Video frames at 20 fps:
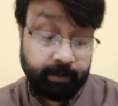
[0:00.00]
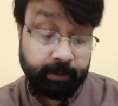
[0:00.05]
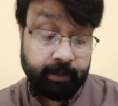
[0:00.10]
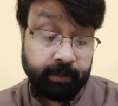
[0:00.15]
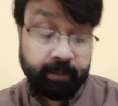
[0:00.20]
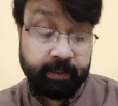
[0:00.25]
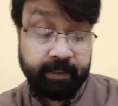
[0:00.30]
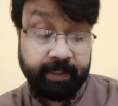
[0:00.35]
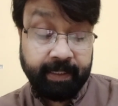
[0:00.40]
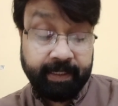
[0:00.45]

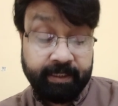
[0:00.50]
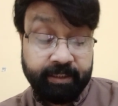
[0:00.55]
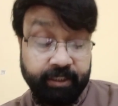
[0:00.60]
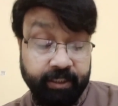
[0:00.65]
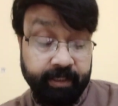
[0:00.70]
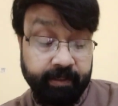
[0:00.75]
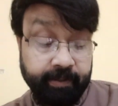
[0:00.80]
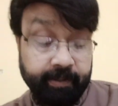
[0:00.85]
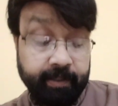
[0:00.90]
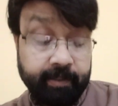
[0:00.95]

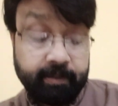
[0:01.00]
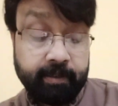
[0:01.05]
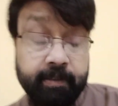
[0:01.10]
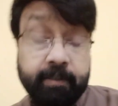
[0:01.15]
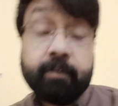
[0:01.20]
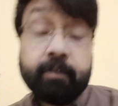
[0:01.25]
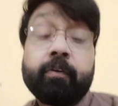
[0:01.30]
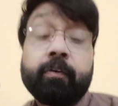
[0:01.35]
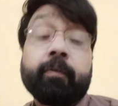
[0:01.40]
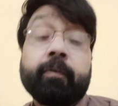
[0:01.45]
Sagittarius,
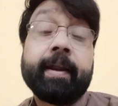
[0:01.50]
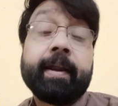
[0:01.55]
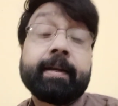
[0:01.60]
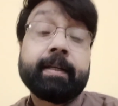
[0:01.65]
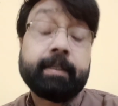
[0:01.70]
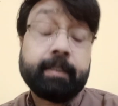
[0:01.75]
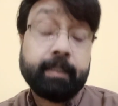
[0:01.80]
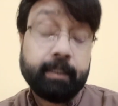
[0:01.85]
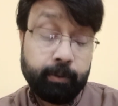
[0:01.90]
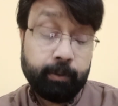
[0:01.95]
red
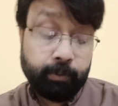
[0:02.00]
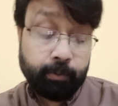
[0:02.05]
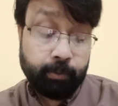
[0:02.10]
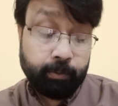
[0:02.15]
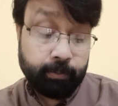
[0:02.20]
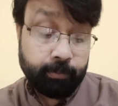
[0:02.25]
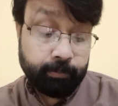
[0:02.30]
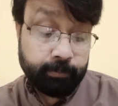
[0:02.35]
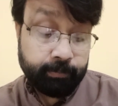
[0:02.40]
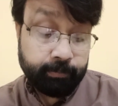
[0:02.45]
and yellow,
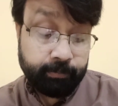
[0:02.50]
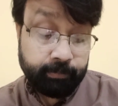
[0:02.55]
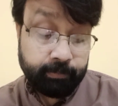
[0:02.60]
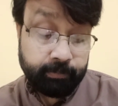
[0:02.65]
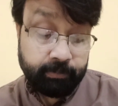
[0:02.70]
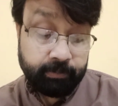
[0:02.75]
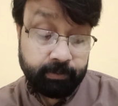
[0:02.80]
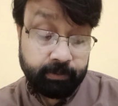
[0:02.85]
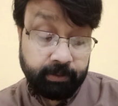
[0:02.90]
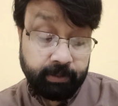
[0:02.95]

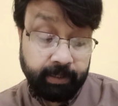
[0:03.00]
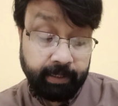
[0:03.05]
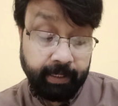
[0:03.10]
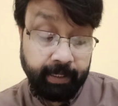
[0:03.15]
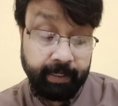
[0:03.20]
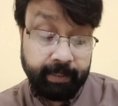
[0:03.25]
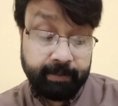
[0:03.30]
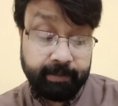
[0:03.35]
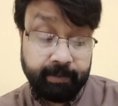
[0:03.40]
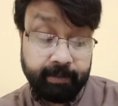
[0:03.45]

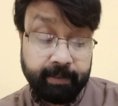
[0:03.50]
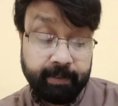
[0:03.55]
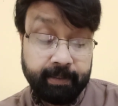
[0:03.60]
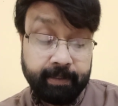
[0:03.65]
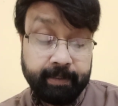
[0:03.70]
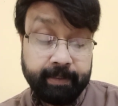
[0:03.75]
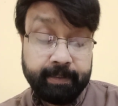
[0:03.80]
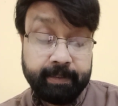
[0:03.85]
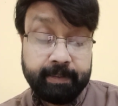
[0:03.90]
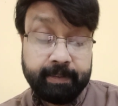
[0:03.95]
and the
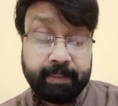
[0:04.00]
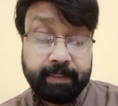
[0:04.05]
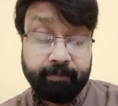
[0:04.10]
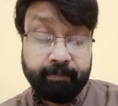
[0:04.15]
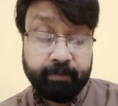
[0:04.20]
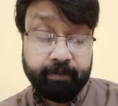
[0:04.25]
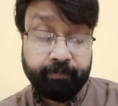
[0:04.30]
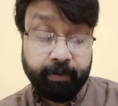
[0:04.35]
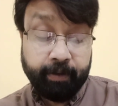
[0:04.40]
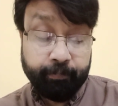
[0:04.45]
color is
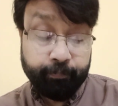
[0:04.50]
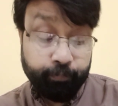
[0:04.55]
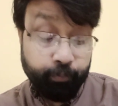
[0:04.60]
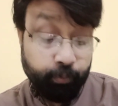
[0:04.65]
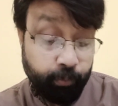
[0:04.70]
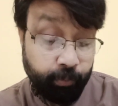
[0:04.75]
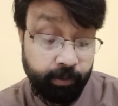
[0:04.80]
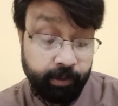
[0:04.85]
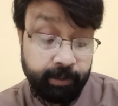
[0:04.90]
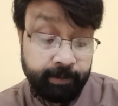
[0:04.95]

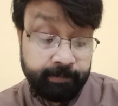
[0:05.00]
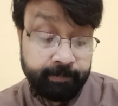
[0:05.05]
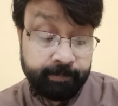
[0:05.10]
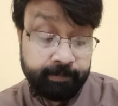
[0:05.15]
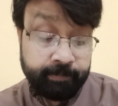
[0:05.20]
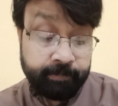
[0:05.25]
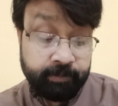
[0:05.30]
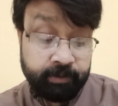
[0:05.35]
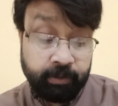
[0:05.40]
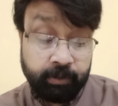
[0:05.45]
754.
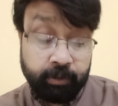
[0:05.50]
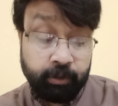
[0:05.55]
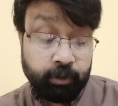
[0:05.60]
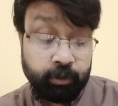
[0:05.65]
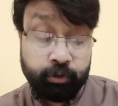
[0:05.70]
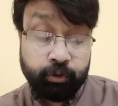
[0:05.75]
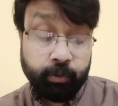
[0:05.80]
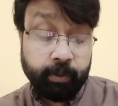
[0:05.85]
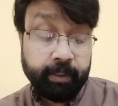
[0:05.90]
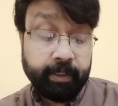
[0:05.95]

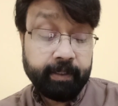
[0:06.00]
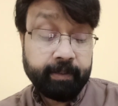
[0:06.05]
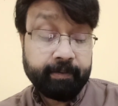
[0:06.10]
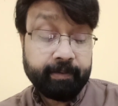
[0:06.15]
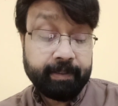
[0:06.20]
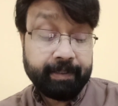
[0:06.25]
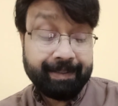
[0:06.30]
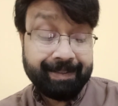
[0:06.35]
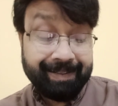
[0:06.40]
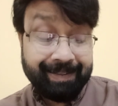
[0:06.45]

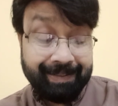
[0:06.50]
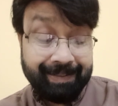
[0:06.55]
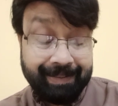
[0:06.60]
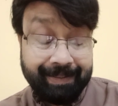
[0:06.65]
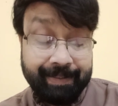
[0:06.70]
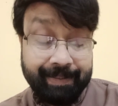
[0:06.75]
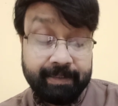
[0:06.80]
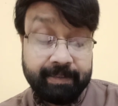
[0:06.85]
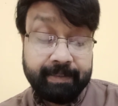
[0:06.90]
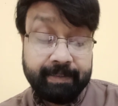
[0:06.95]
Color
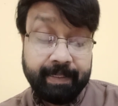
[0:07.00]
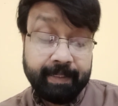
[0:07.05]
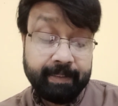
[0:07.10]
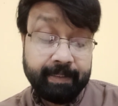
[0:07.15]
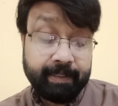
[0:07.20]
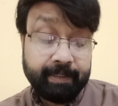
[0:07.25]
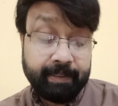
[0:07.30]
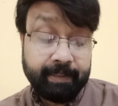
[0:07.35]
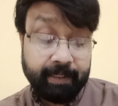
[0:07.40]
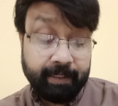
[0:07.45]
is red
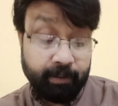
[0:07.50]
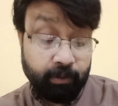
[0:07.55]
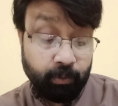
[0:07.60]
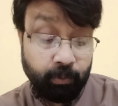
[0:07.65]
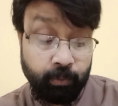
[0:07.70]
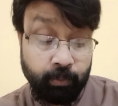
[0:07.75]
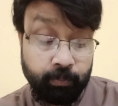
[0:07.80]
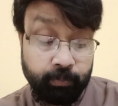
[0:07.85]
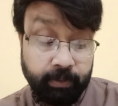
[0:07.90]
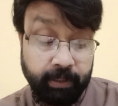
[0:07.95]
and
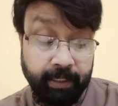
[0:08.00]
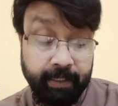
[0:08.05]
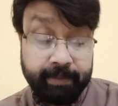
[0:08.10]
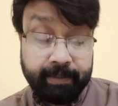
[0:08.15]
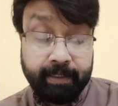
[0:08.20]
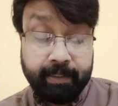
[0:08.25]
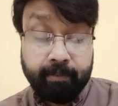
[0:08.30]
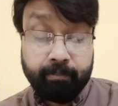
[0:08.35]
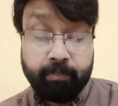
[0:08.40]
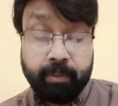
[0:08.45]
yellow, and
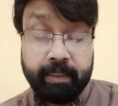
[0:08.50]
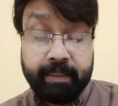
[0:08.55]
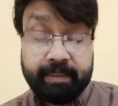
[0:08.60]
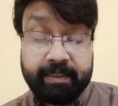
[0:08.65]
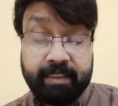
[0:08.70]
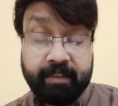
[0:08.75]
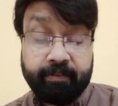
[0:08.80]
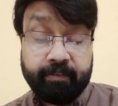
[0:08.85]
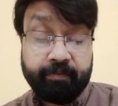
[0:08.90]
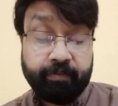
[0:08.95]
the number is
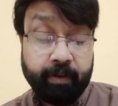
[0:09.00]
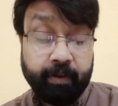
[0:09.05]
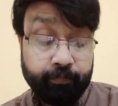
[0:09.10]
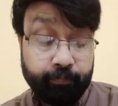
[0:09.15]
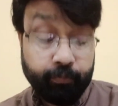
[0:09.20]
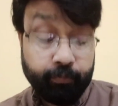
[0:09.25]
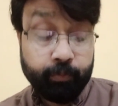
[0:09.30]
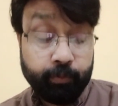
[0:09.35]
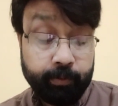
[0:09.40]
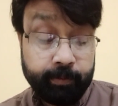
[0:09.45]

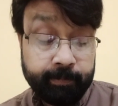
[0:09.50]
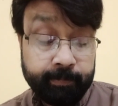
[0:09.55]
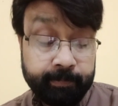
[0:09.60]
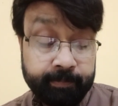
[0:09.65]
754.